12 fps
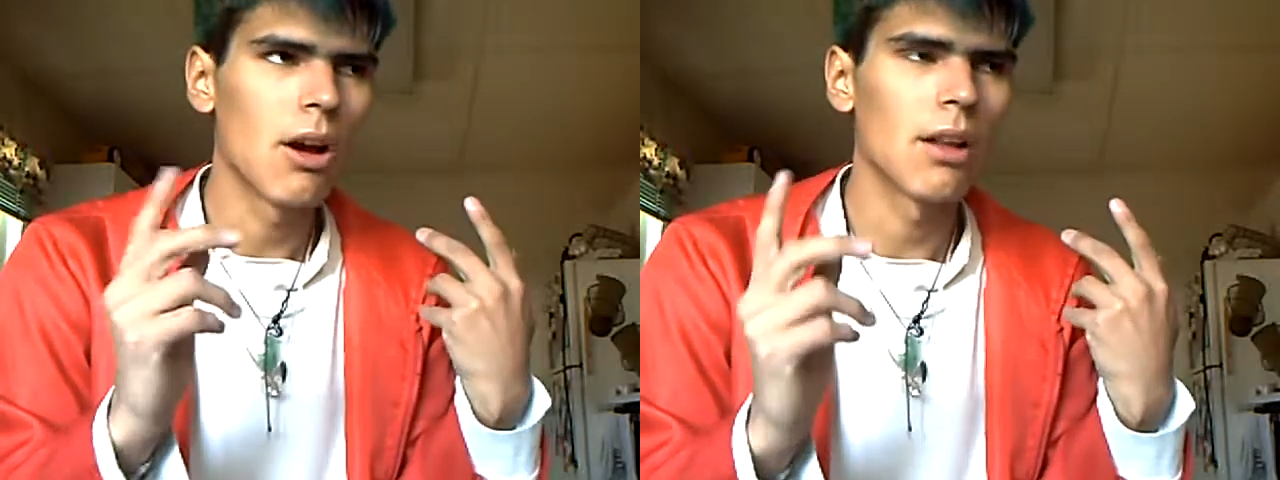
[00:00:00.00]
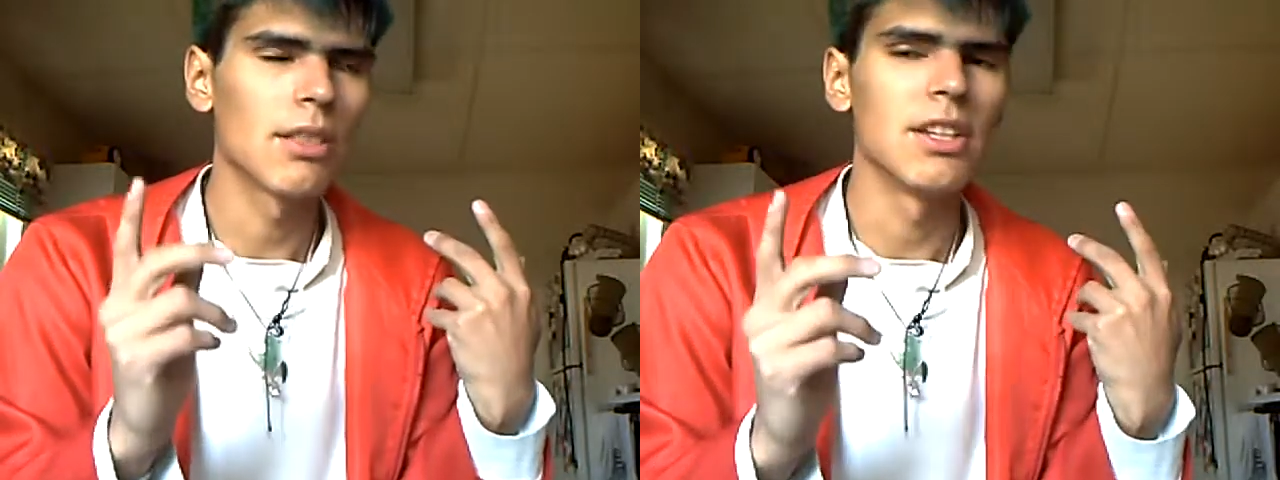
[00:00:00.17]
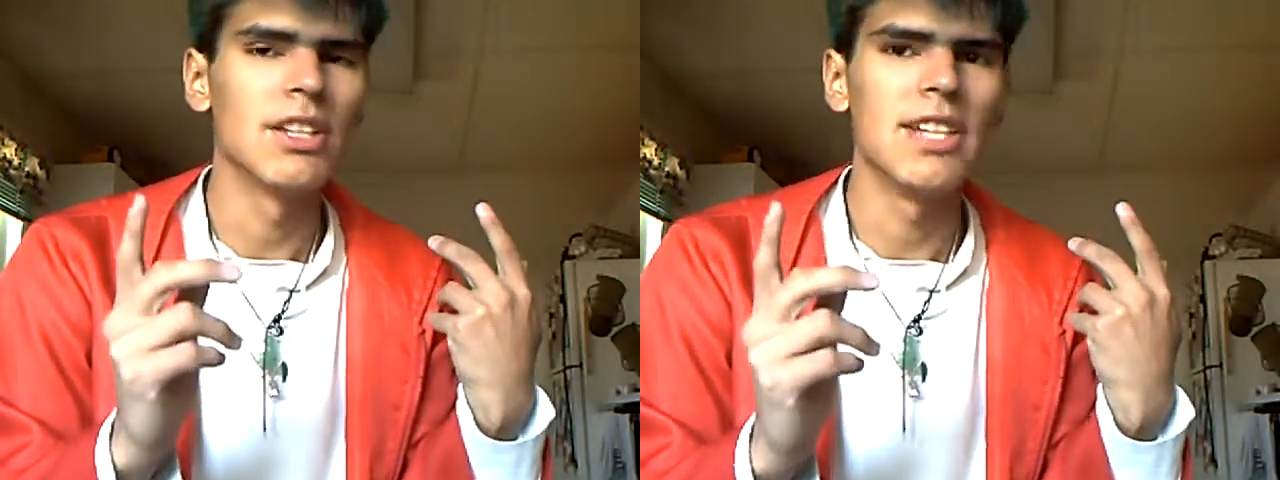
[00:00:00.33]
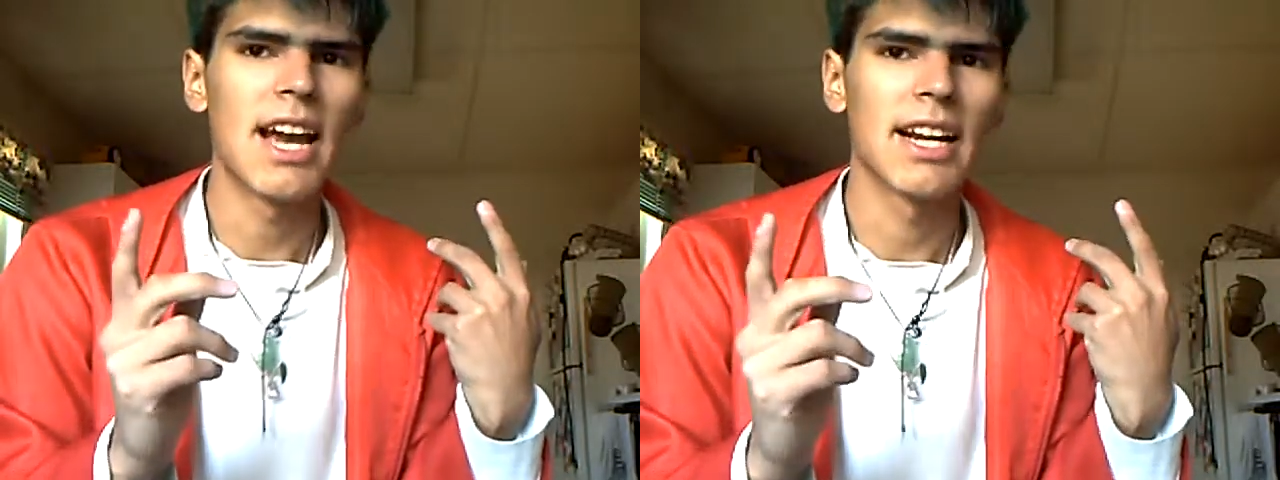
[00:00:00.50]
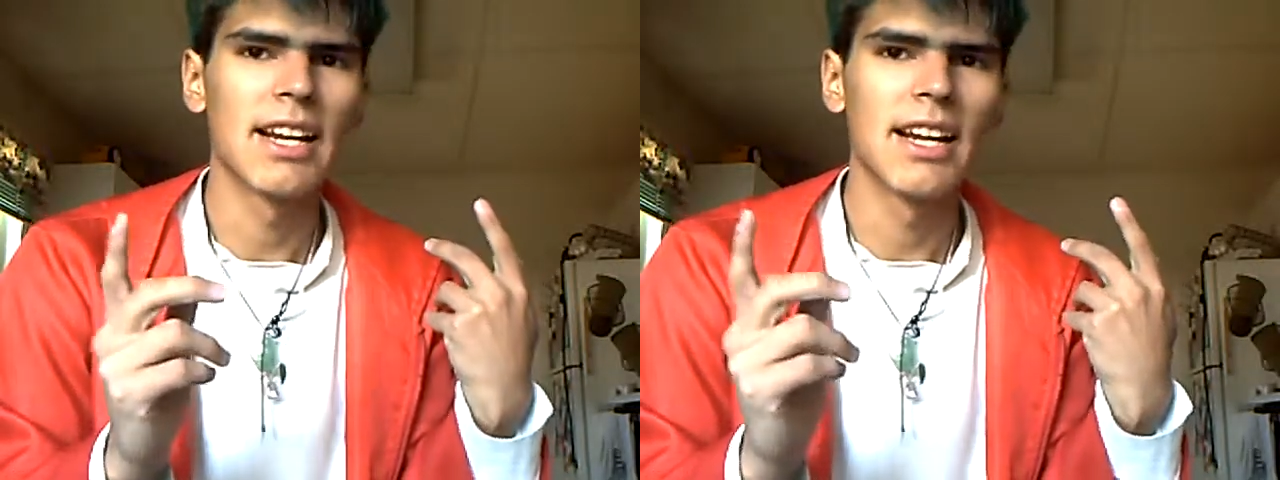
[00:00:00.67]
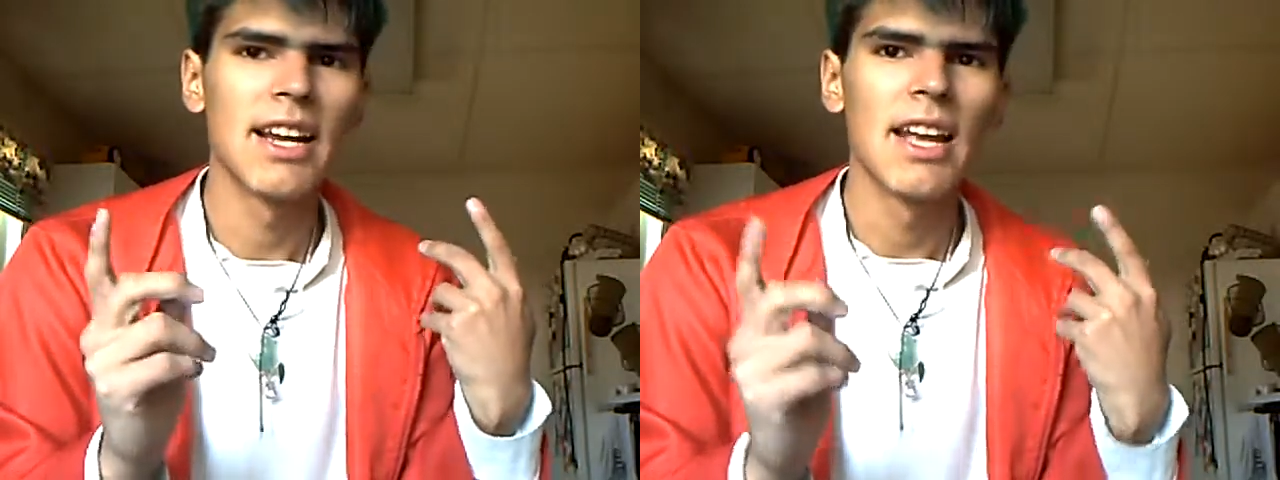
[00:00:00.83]
the
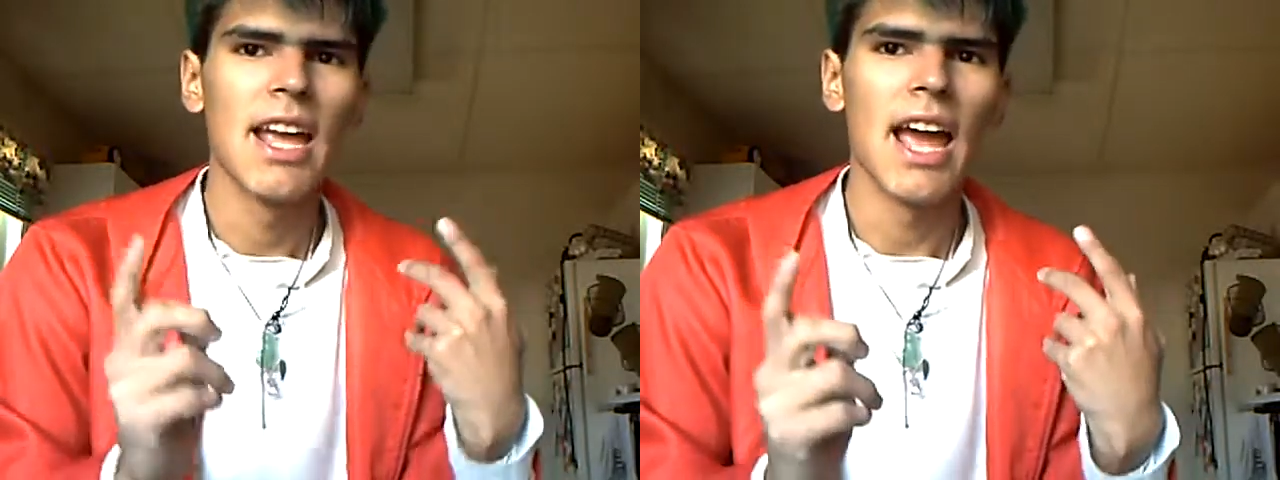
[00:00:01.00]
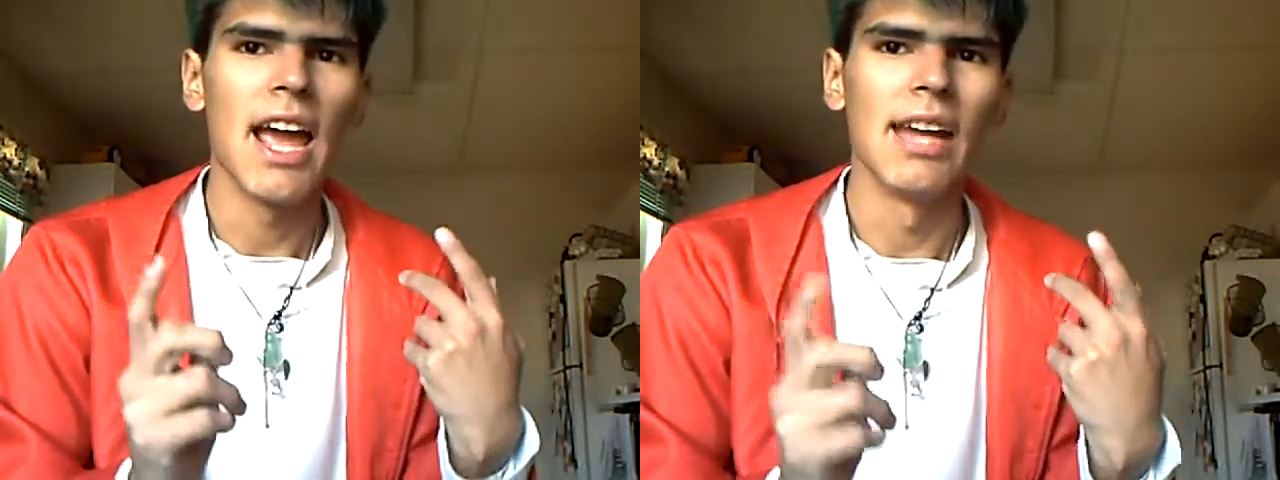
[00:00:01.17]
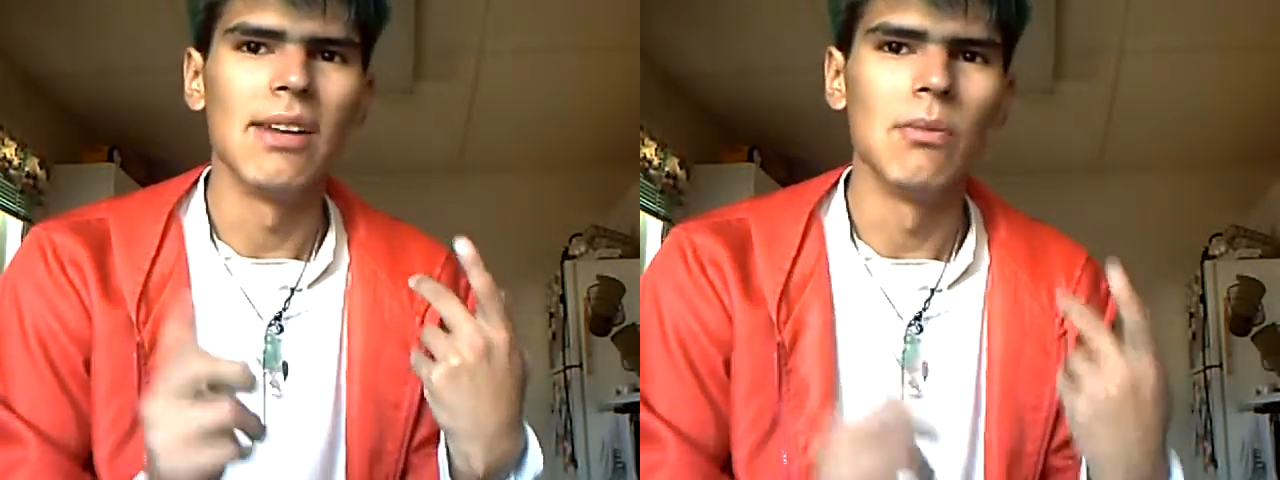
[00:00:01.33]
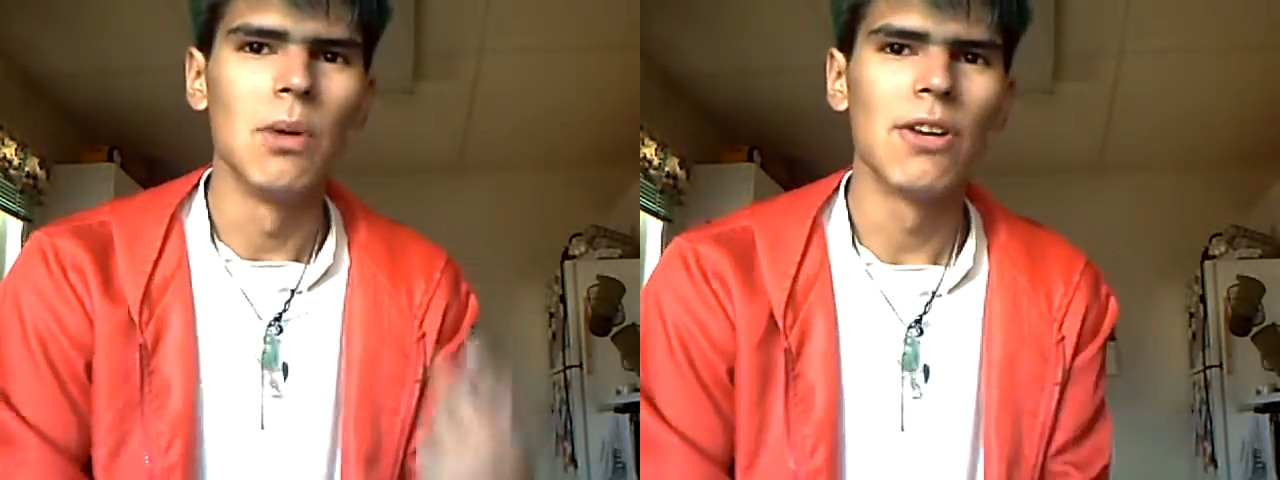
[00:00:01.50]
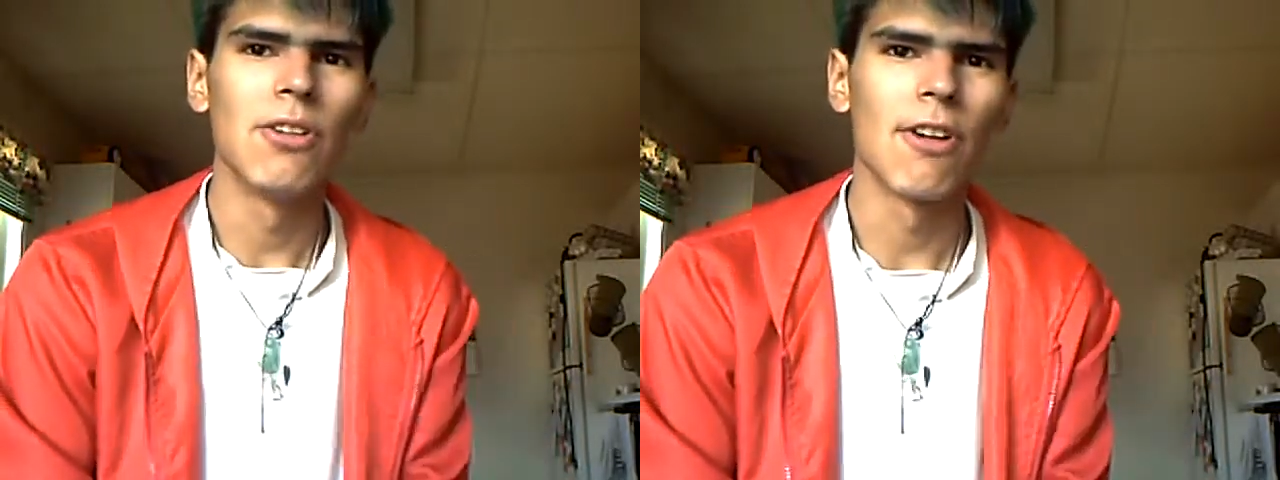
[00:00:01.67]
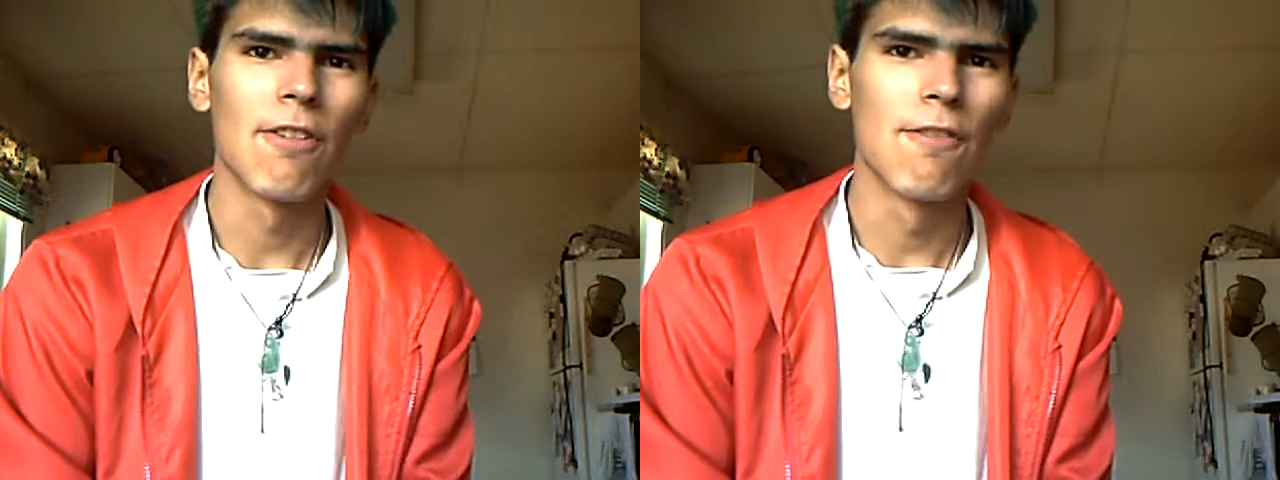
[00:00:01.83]
deck, and
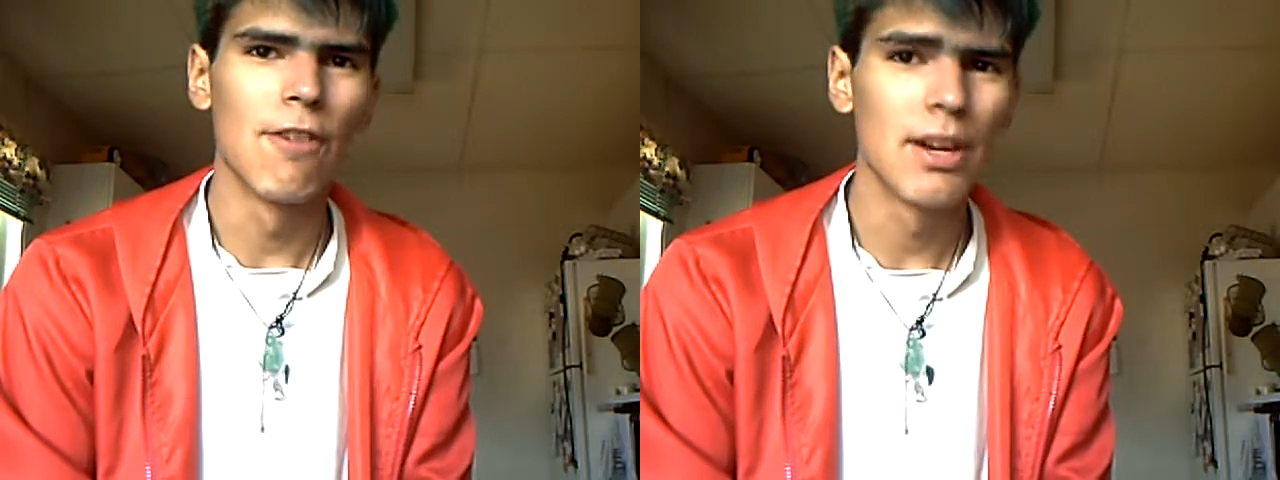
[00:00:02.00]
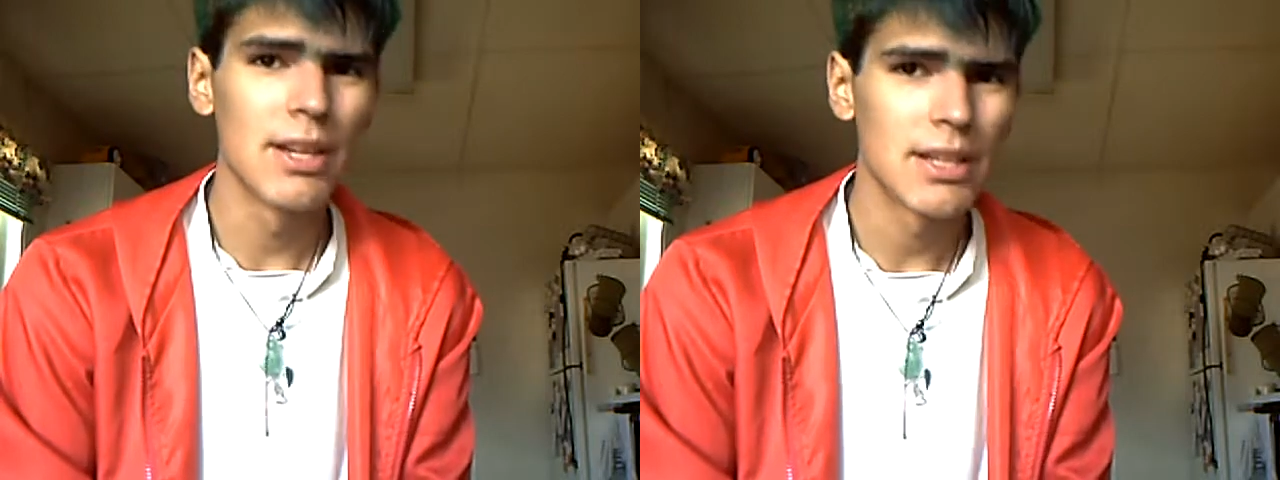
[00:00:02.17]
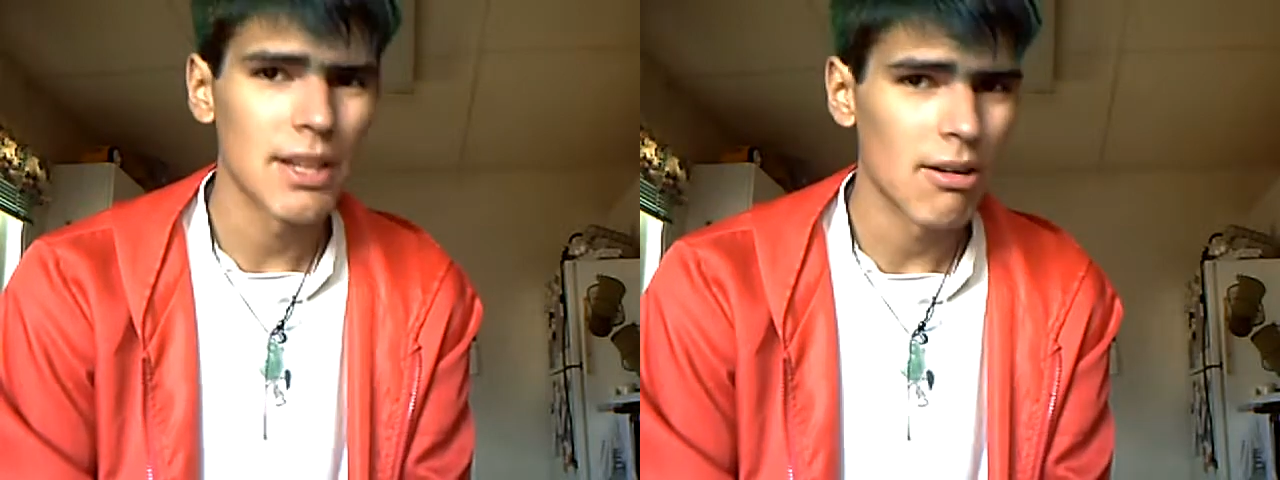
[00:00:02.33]
we were freaked